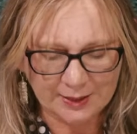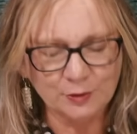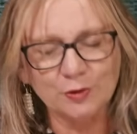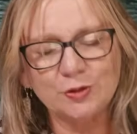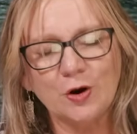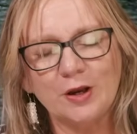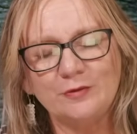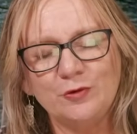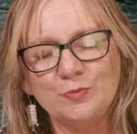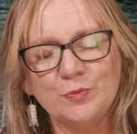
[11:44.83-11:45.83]
And Lord God,
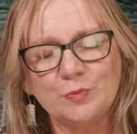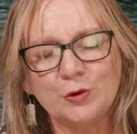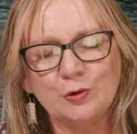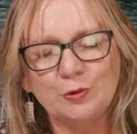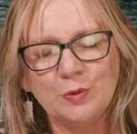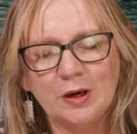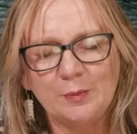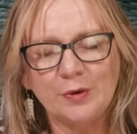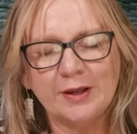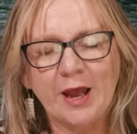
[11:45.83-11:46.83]
if you
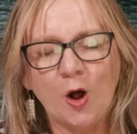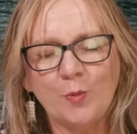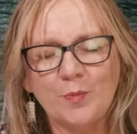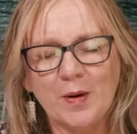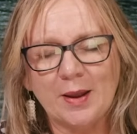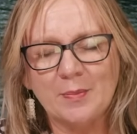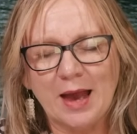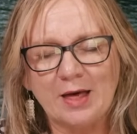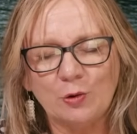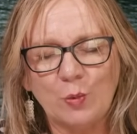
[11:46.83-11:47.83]
bring help by
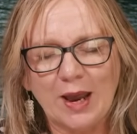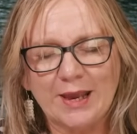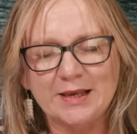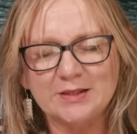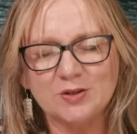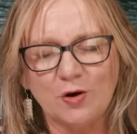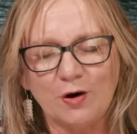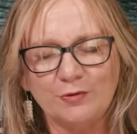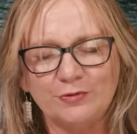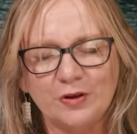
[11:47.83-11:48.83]
other ways
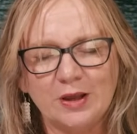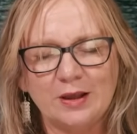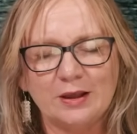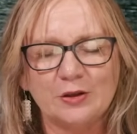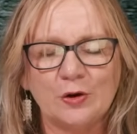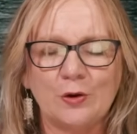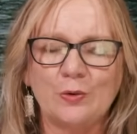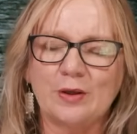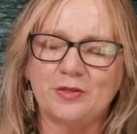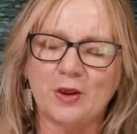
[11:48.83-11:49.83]
of, you
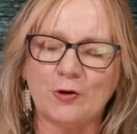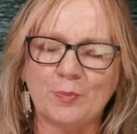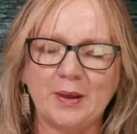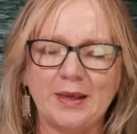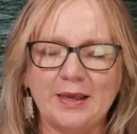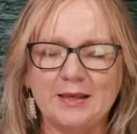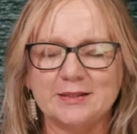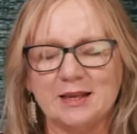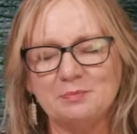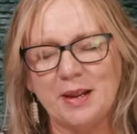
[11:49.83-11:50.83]
know,
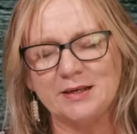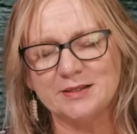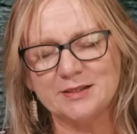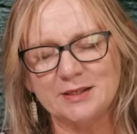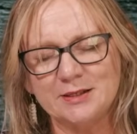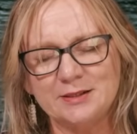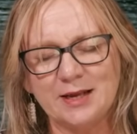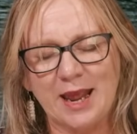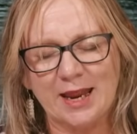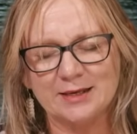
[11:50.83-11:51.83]
therapies and
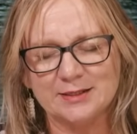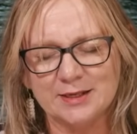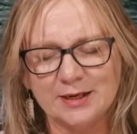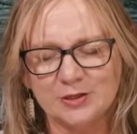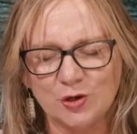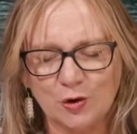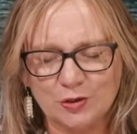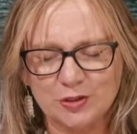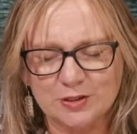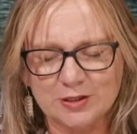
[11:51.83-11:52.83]
medicine and
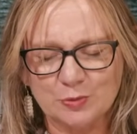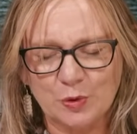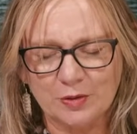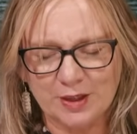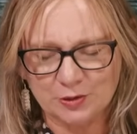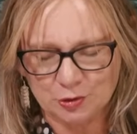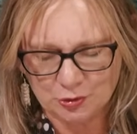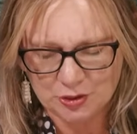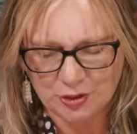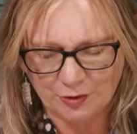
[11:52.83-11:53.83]
doctors, well then
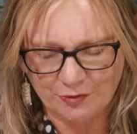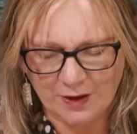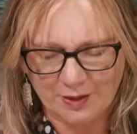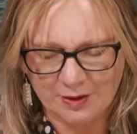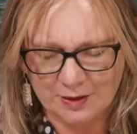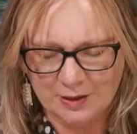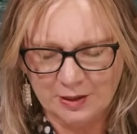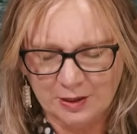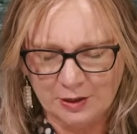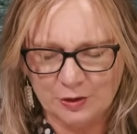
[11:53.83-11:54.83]
do so, Father.
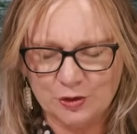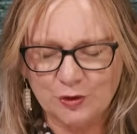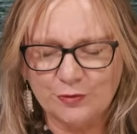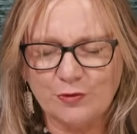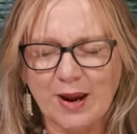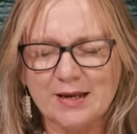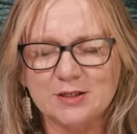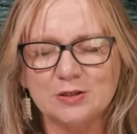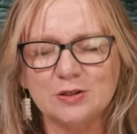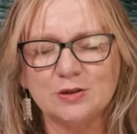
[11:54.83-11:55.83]
Because you've
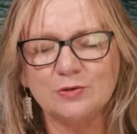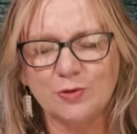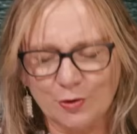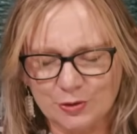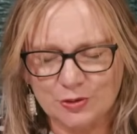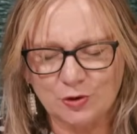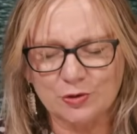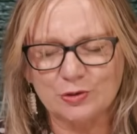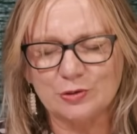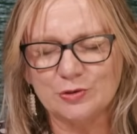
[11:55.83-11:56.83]
granted those
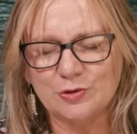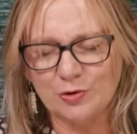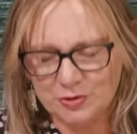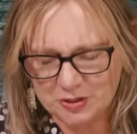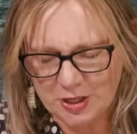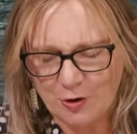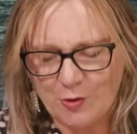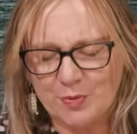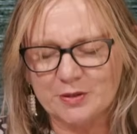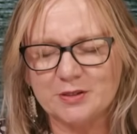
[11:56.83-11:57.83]
doctors, those
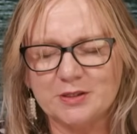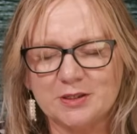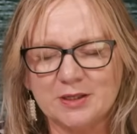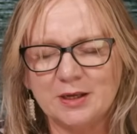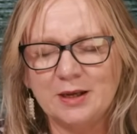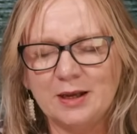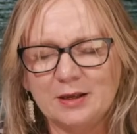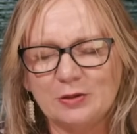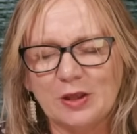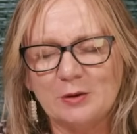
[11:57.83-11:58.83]
therapists,
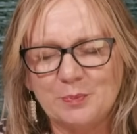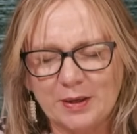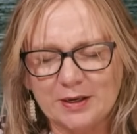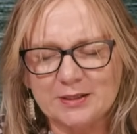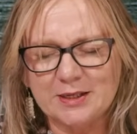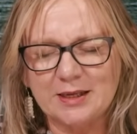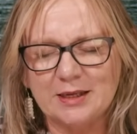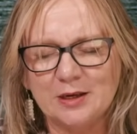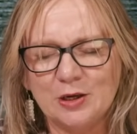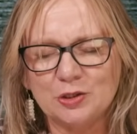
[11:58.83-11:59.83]
the
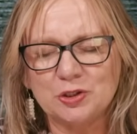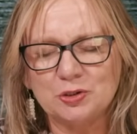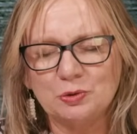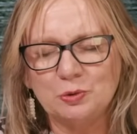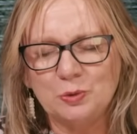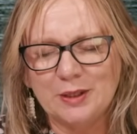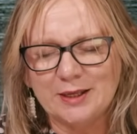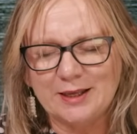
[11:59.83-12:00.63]
ability to